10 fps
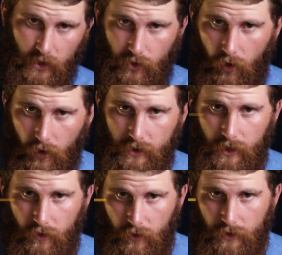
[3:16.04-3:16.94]
is
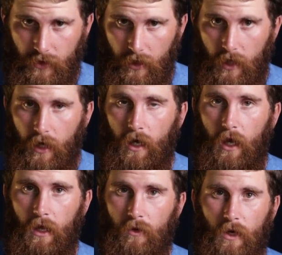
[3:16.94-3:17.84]
casting lures,
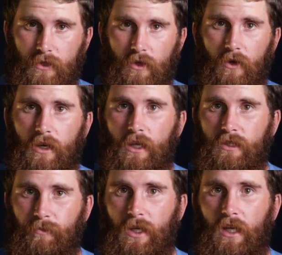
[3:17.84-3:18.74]
otherwise known as
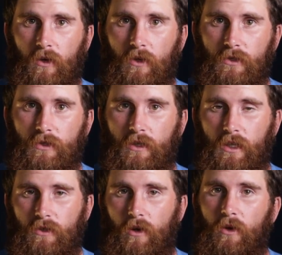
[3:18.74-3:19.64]
spinning lures.
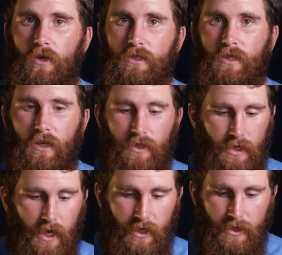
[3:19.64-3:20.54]
These are lures that
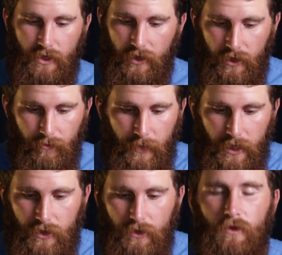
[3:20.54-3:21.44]
it's either generally
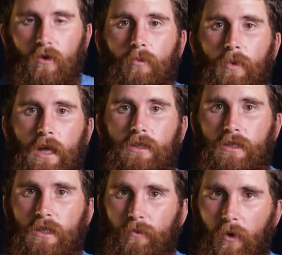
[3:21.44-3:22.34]
metal or
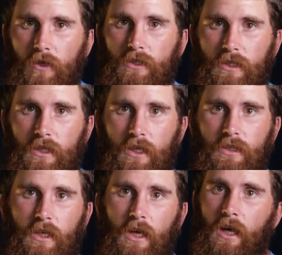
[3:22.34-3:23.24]
plastic epoxy
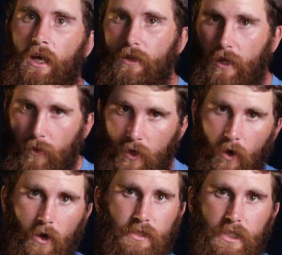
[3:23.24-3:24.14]
jigs that we're
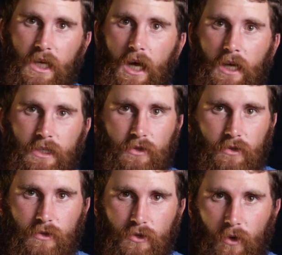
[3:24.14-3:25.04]
casting out
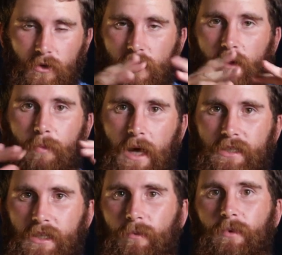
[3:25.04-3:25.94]
into shoals that are
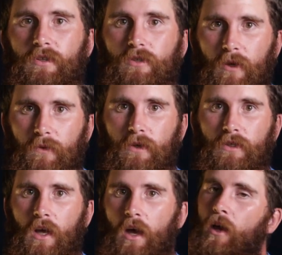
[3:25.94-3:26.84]
busting up on the
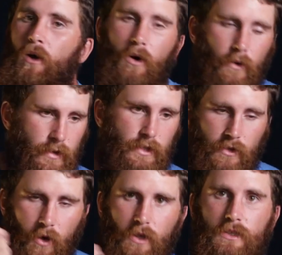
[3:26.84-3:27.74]
surface, or if you're
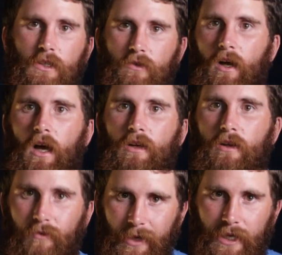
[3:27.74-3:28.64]
just casting around
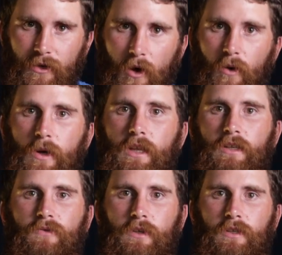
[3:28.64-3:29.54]
where you know where
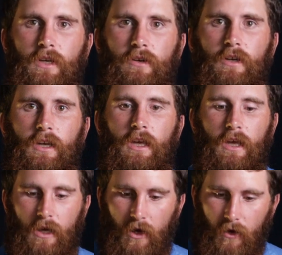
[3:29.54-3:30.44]
there's fish generally.
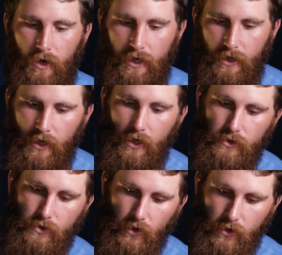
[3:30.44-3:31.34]
Alright,
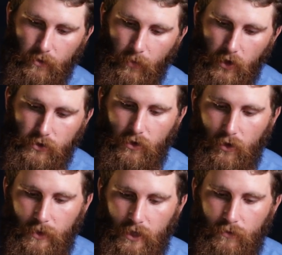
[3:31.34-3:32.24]
so the most
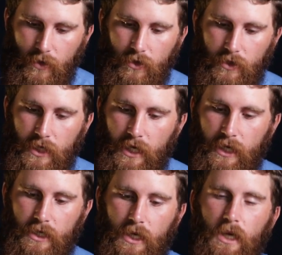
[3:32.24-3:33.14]
common that we usually
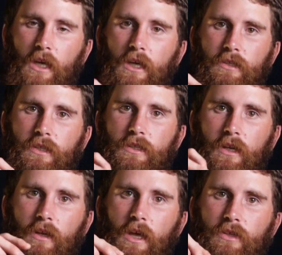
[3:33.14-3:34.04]
get is these
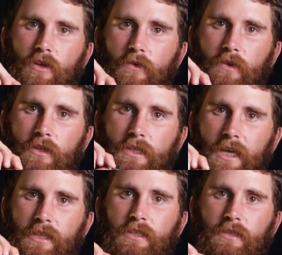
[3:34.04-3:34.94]
little anchovy
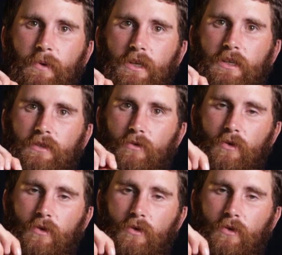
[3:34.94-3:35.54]
tin spinners